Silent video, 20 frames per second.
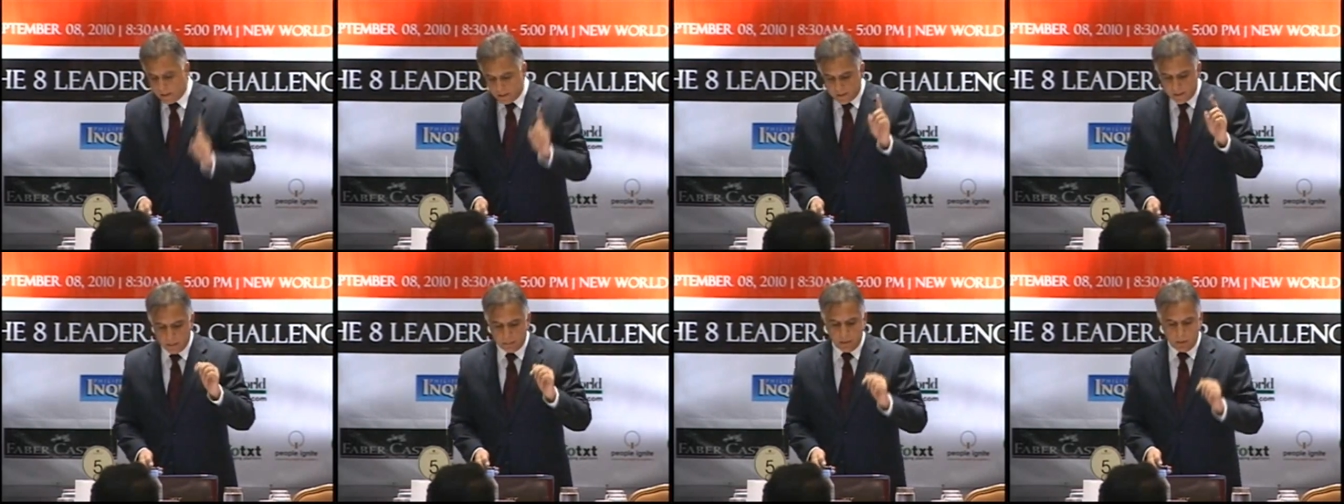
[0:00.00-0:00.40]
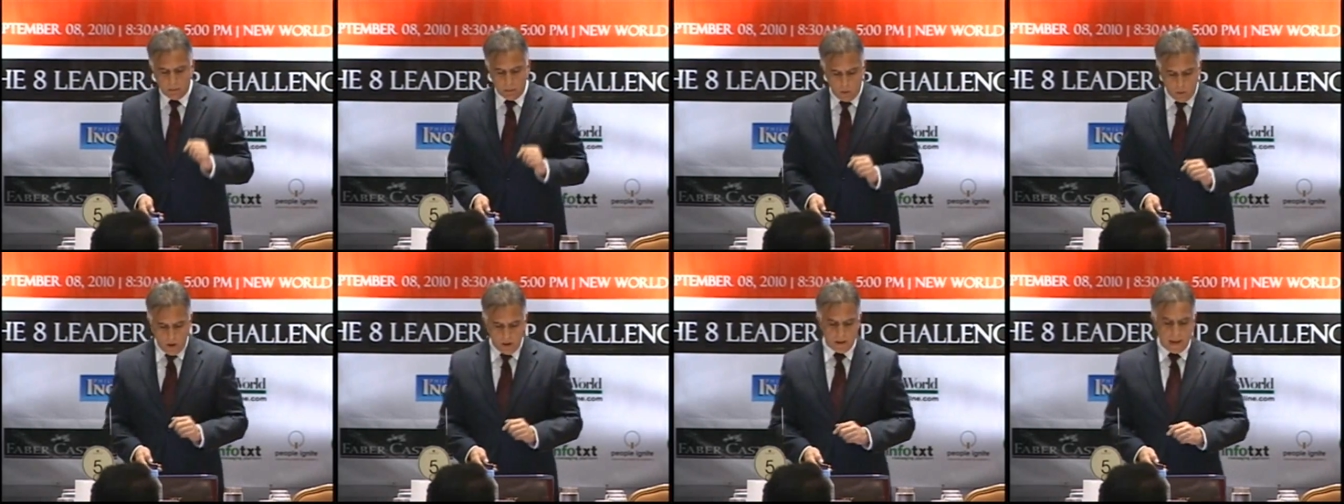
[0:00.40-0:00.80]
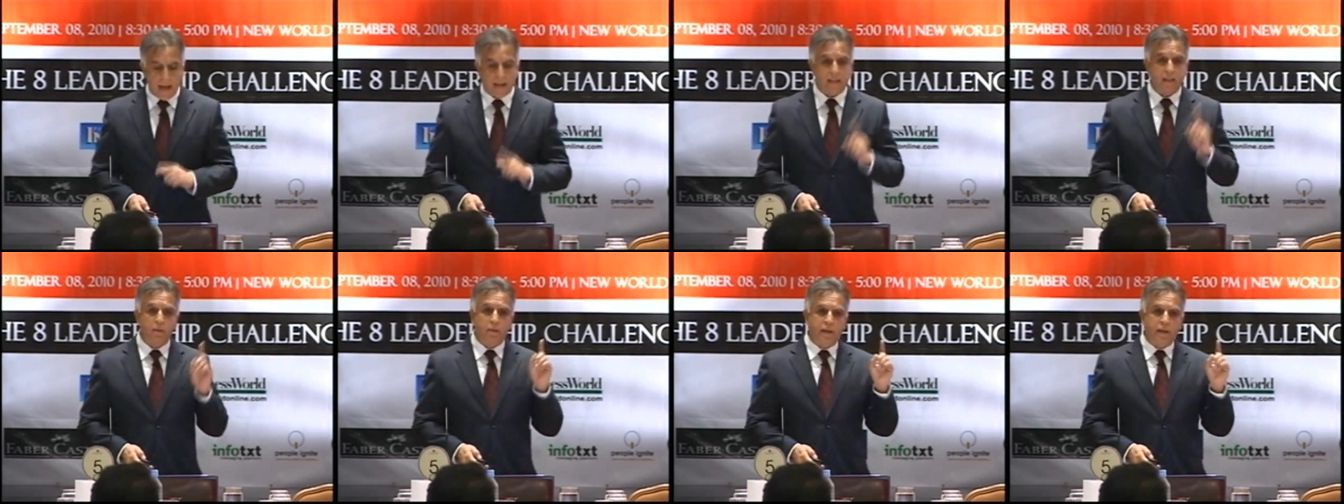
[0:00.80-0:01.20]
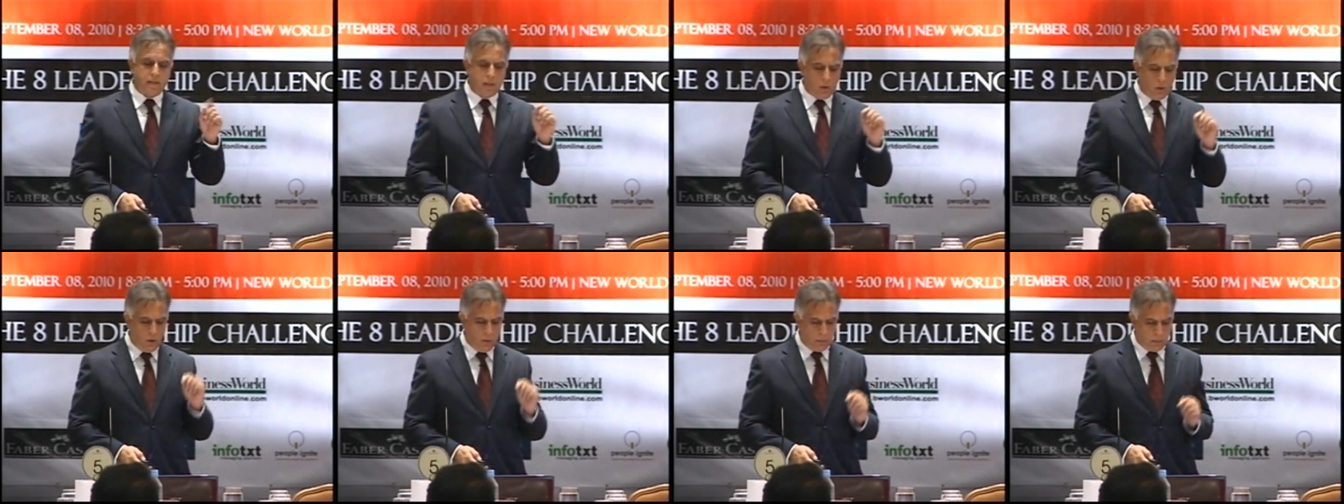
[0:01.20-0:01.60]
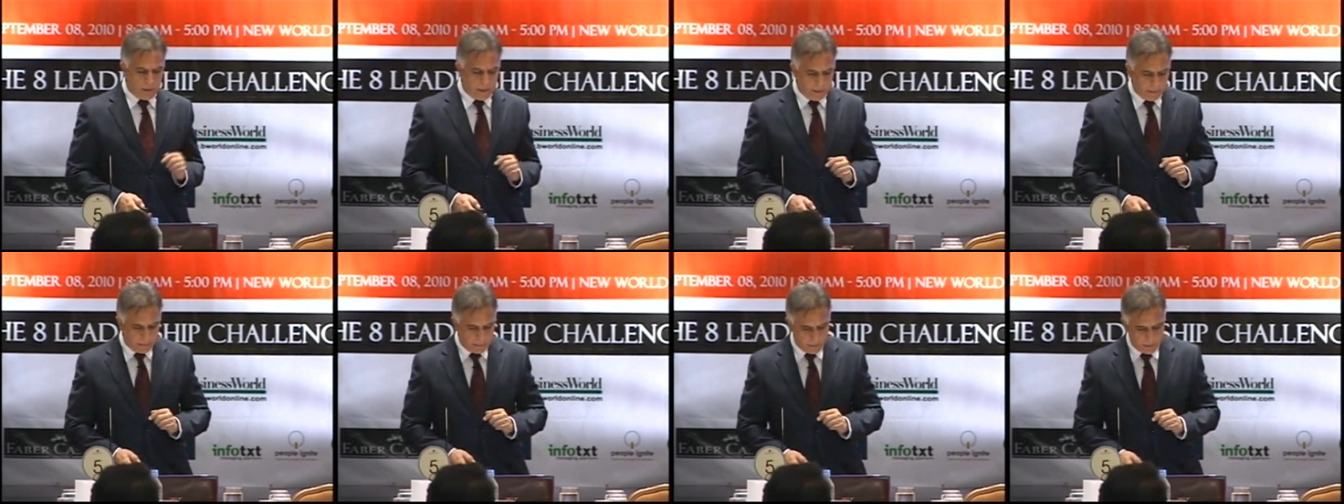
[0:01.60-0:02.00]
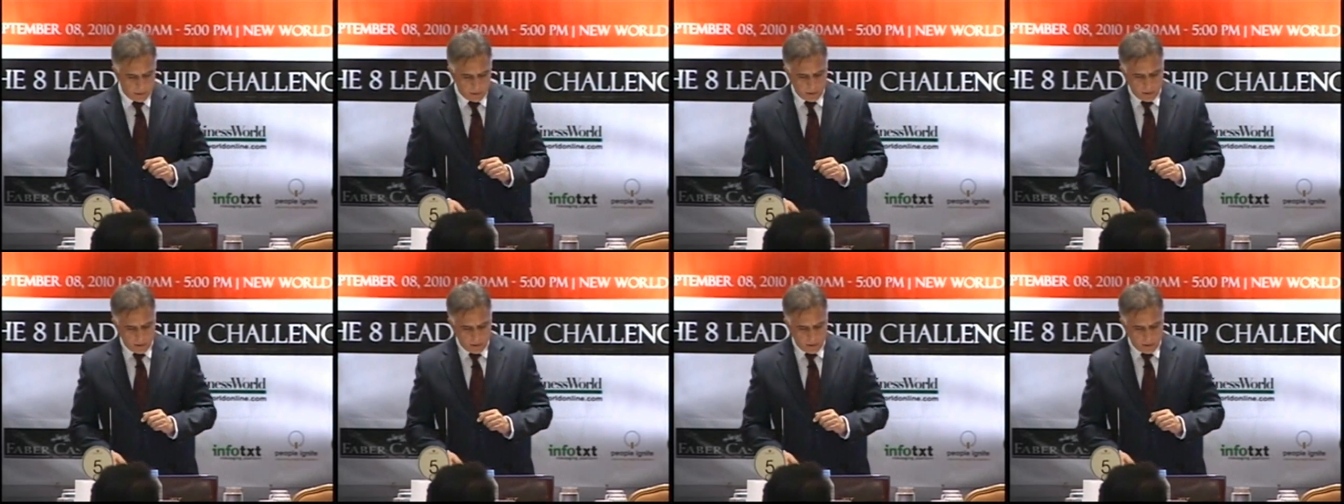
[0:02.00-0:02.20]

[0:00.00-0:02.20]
Step number 1 activates the whole brain.